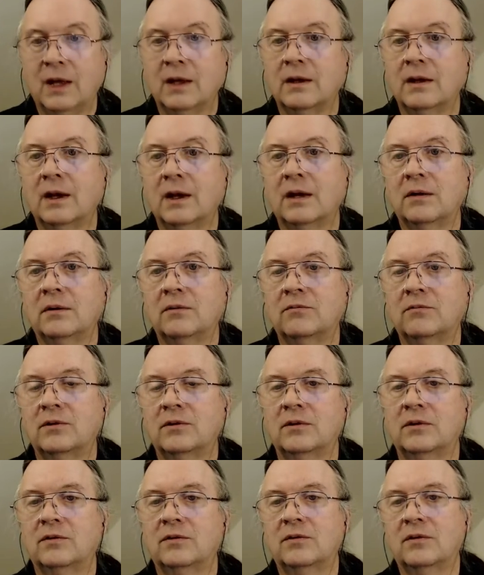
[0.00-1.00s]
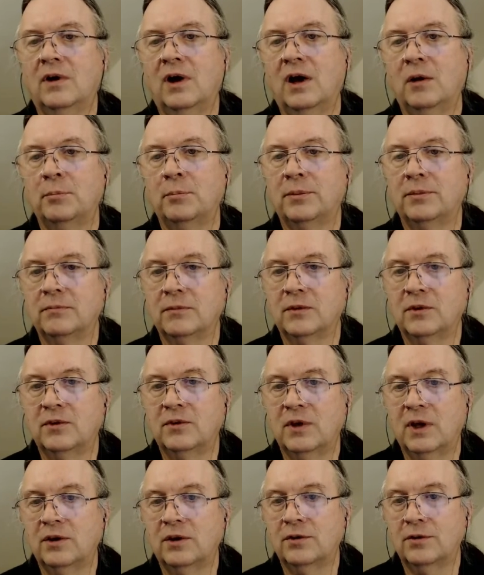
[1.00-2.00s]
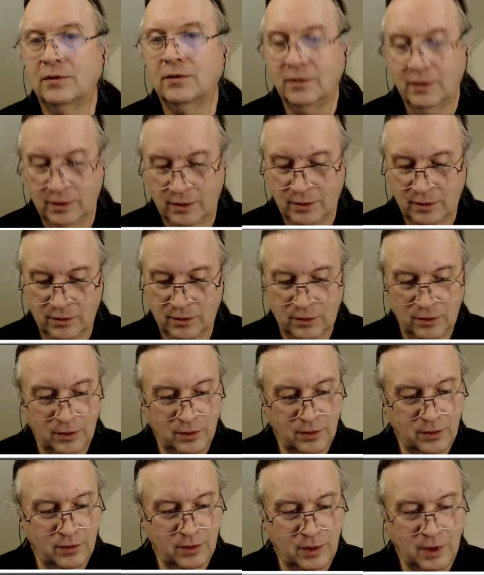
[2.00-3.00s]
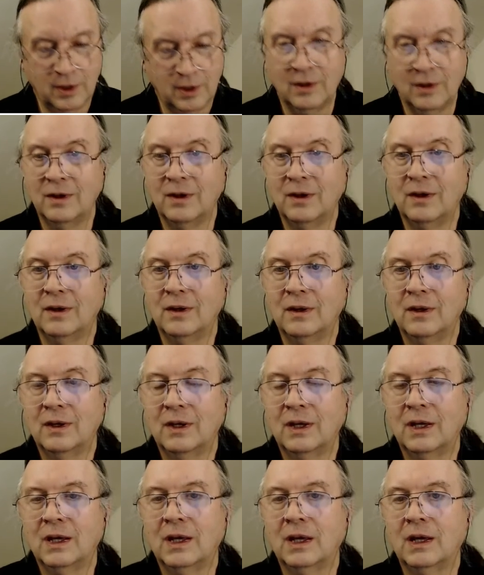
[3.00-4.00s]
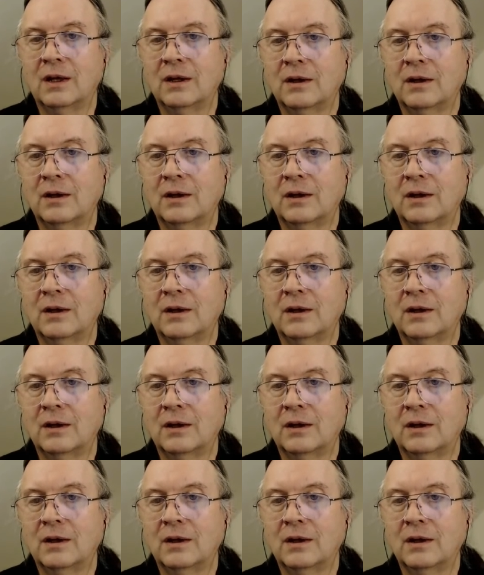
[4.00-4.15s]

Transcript: that is top center, as you can see, and